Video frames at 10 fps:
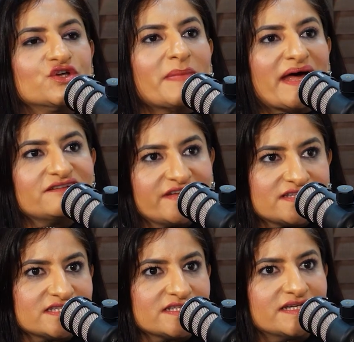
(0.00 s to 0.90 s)
you
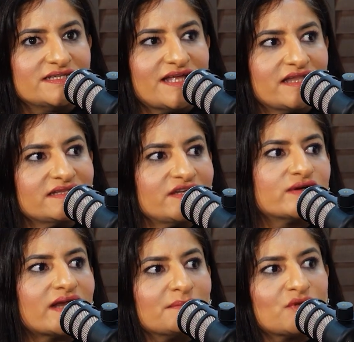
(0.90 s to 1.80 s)
manifested it, and then you
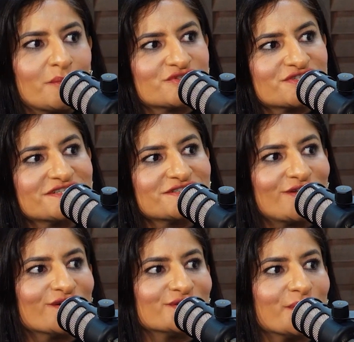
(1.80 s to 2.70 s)
grabbed opportunities
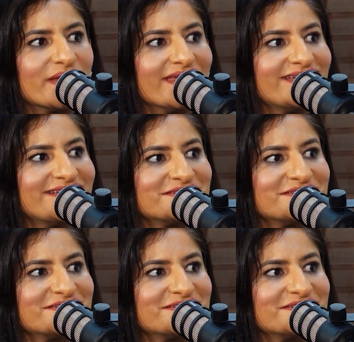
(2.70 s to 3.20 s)
along the way.